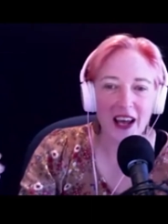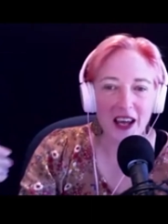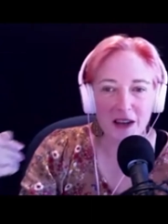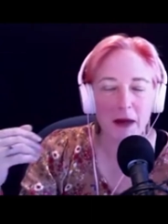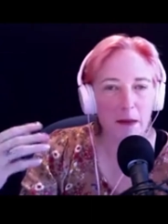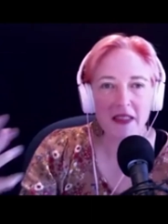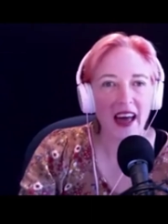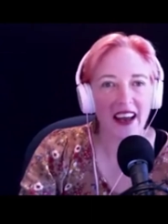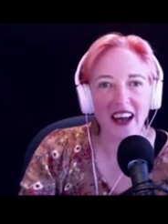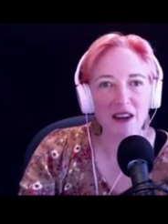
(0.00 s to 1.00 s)
It's maybe
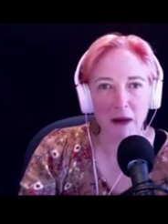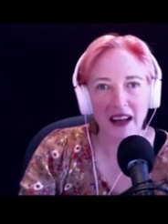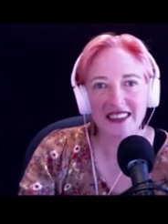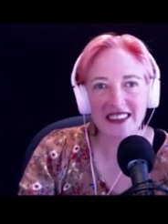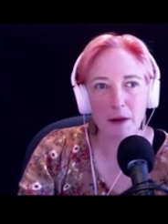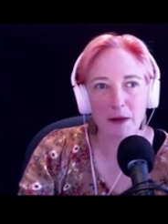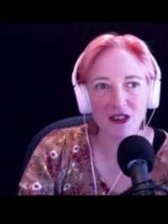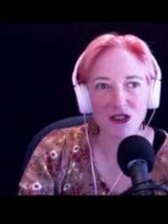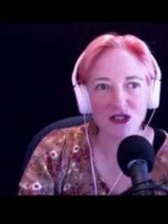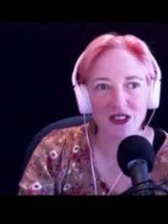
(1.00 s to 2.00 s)
that kind of mindset
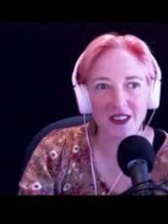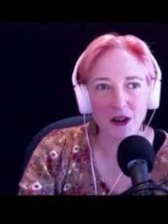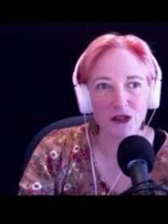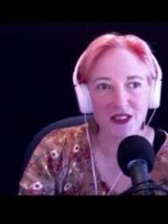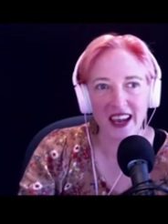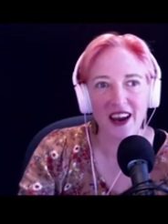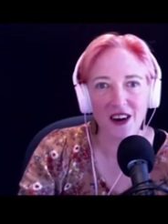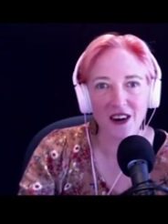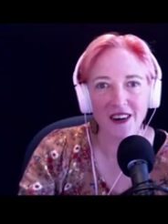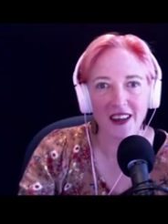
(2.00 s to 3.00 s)
because you're just so
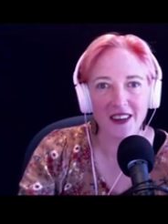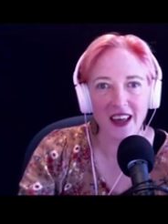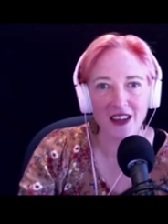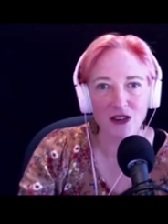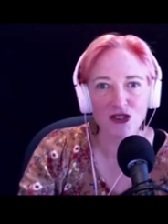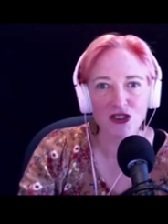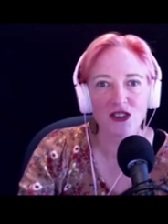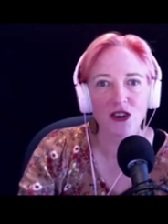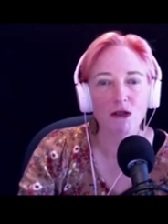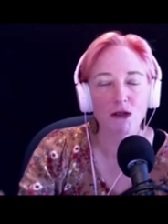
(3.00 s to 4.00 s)
scared that you just
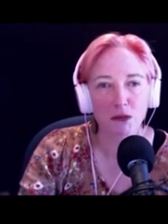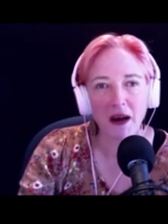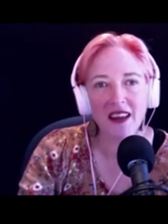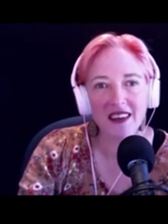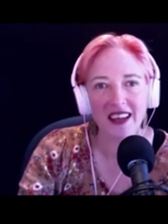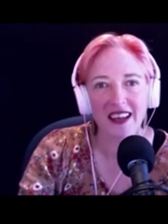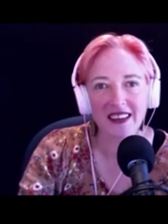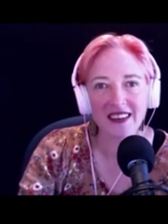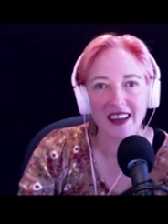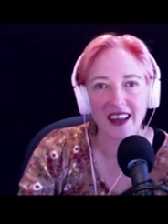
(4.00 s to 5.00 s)
start responding
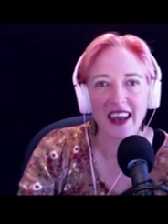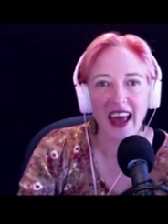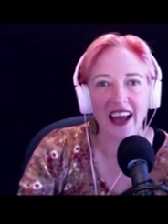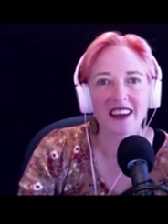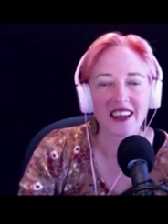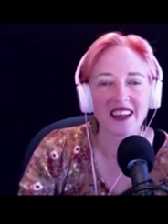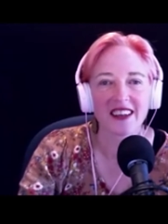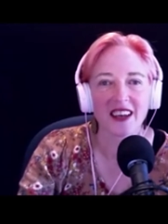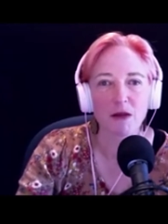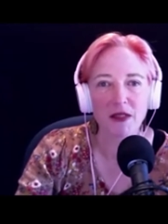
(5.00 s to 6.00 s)
and, and acting
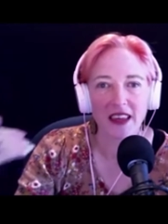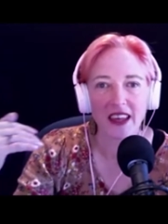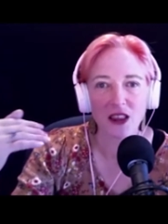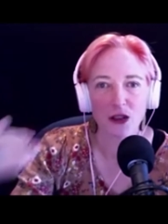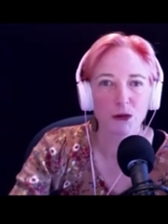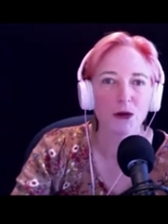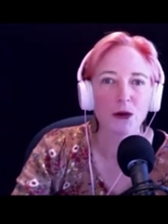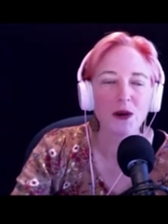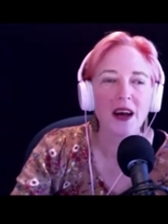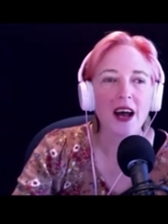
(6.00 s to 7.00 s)
instead of thinking
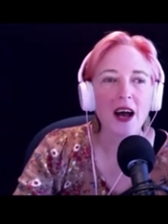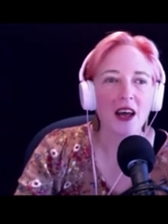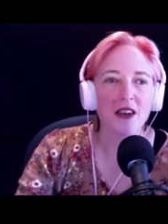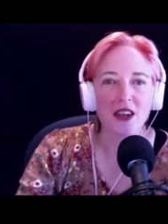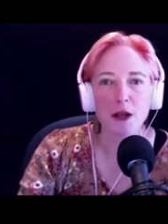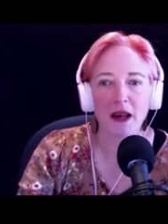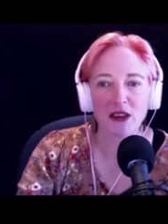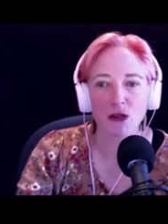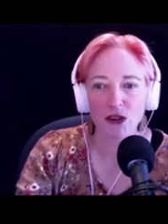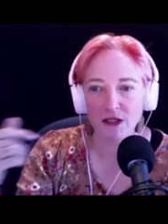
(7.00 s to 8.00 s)
through is this the
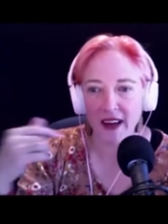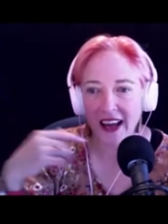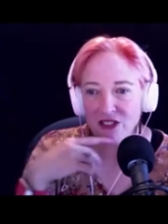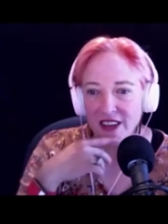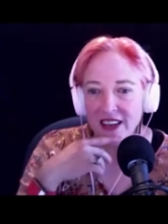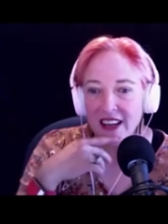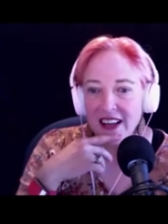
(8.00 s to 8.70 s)
best course of action?